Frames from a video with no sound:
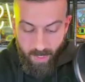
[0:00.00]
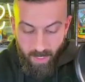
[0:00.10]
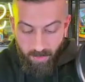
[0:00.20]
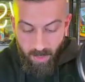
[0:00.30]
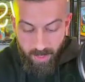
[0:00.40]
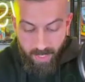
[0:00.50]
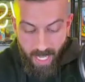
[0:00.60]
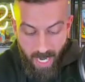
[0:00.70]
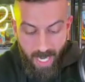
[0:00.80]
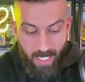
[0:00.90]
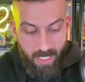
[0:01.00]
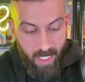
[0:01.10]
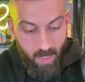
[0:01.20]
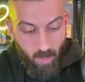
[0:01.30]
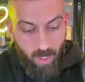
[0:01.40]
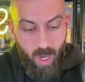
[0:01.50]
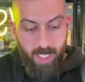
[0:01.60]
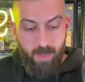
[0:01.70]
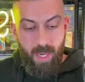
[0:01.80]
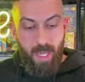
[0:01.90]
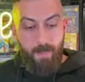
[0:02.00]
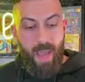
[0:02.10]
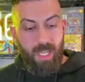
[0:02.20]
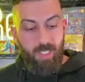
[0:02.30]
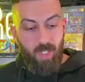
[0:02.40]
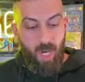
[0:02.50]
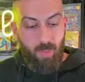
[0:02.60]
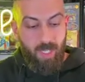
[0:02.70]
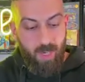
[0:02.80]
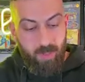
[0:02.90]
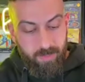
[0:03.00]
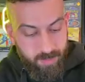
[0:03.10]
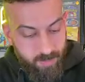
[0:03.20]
If you get anything really awesome out of that pack. So here we go.